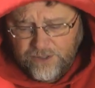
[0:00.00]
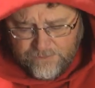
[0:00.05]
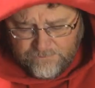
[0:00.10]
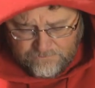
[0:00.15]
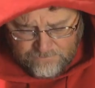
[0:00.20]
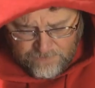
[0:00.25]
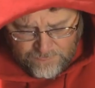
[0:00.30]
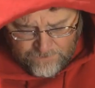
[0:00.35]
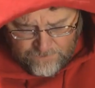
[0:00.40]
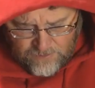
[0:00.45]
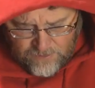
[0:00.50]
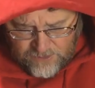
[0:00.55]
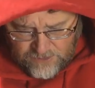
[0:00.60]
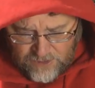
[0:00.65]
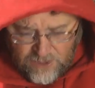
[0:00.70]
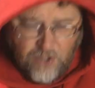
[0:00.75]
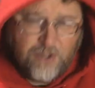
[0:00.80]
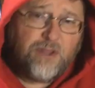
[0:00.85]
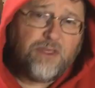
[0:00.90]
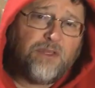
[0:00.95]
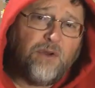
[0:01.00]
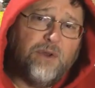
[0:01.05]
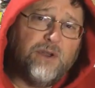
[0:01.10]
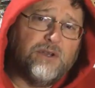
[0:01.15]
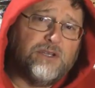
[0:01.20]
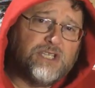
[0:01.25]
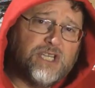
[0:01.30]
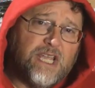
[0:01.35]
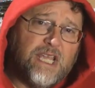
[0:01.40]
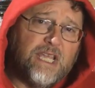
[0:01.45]
And you know, you throw
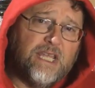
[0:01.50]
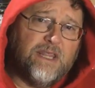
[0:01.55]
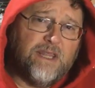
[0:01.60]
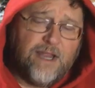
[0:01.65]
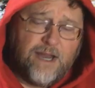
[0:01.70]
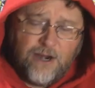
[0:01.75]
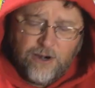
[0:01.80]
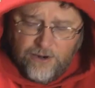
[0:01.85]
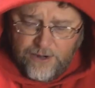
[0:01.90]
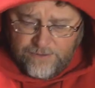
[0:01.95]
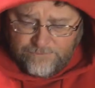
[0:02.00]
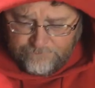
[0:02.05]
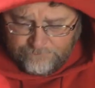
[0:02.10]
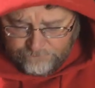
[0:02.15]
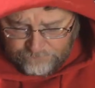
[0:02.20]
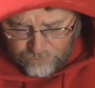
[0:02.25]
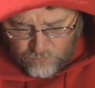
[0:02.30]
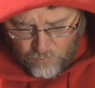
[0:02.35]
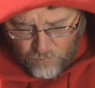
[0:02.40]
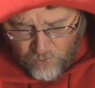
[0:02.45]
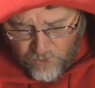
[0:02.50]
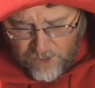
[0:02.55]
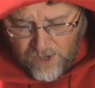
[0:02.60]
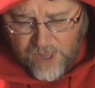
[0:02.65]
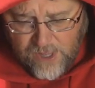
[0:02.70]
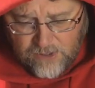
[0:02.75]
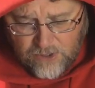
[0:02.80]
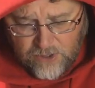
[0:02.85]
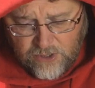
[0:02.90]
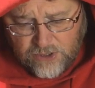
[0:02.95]
your jig in there, and what
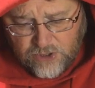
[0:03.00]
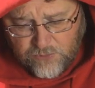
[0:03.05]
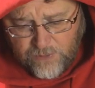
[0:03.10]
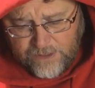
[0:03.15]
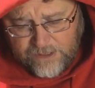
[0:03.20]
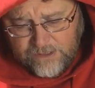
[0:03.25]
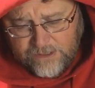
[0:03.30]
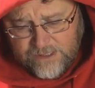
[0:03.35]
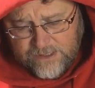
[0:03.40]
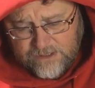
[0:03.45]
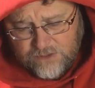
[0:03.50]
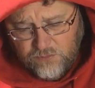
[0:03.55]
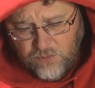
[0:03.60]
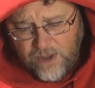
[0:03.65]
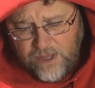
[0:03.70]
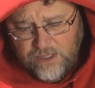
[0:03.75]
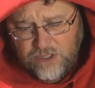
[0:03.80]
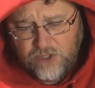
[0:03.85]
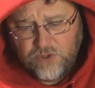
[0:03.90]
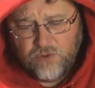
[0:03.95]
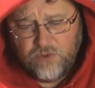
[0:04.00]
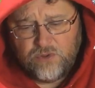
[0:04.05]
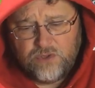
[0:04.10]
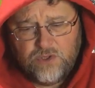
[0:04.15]
I learned quickly is when you